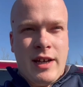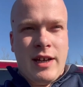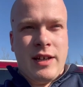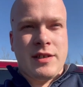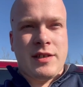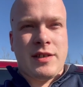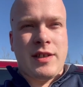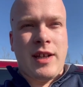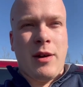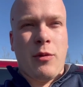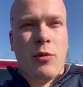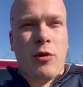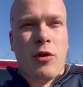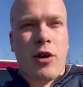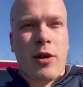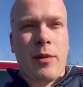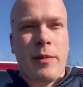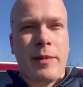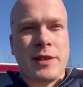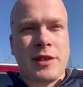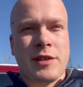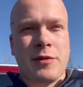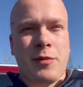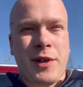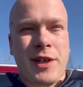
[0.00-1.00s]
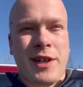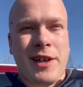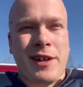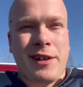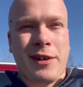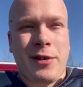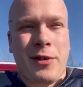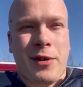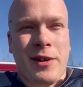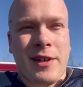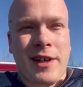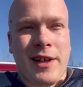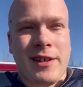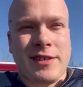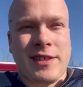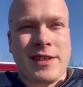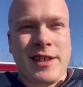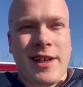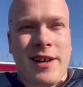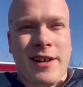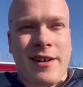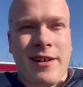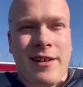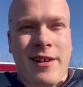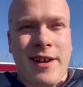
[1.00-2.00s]
Stay warm as we get cold
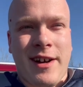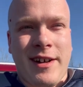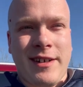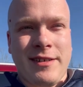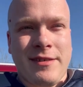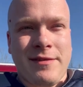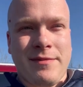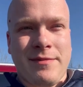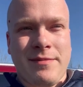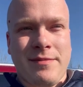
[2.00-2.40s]
outside, all right?